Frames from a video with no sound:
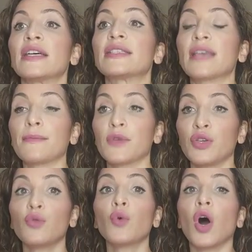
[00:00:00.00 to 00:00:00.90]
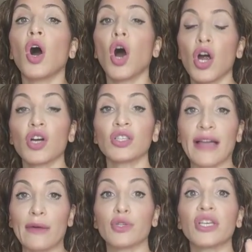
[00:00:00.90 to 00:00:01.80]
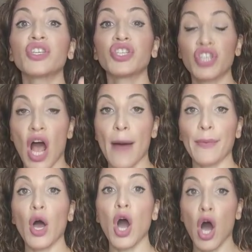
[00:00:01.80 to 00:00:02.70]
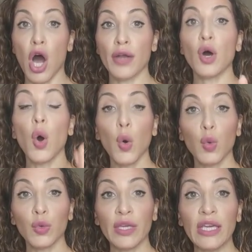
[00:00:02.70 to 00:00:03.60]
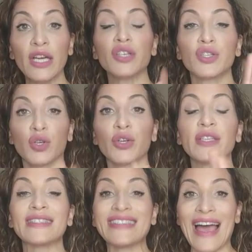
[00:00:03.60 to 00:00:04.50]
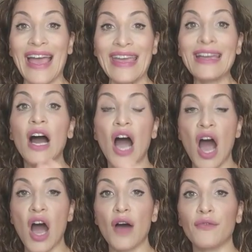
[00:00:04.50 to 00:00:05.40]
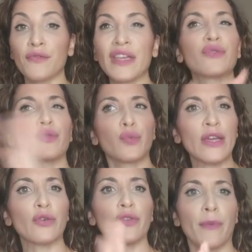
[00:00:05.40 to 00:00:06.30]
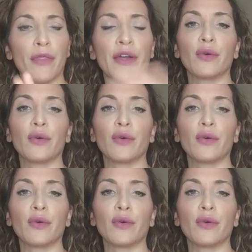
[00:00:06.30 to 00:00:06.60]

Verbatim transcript: some you are allowed to shop on only a certain day of either the week or the month.